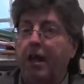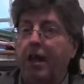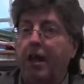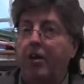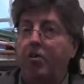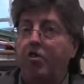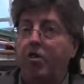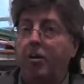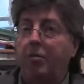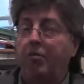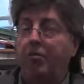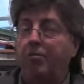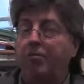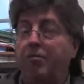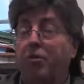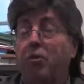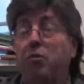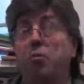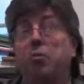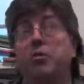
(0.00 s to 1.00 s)
jumped
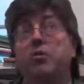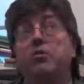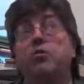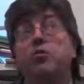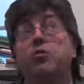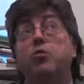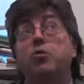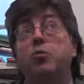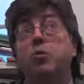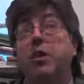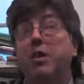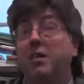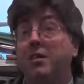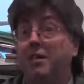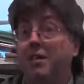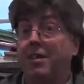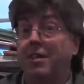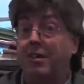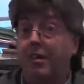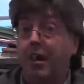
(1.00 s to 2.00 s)
forward to
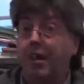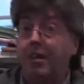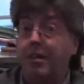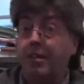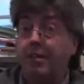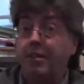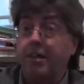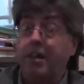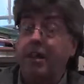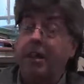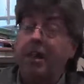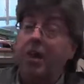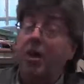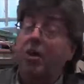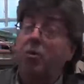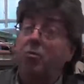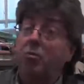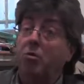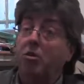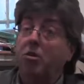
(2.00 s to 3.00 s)
1990,
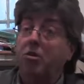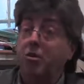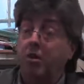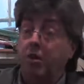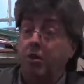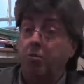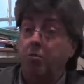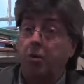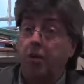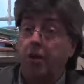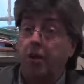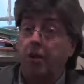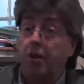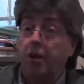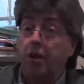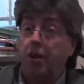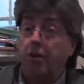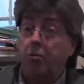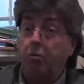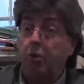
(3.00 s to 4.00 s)
with the third one
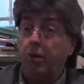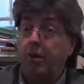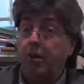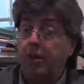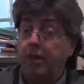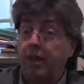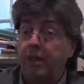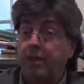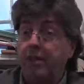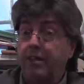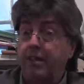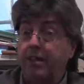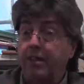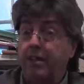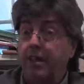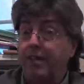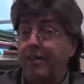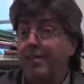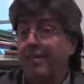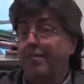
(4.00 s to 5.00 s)
we're at
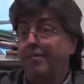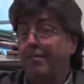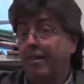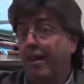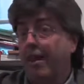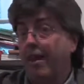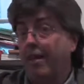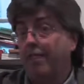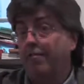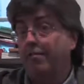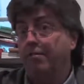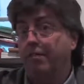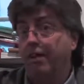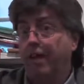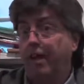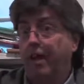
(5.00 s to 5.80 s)
1995.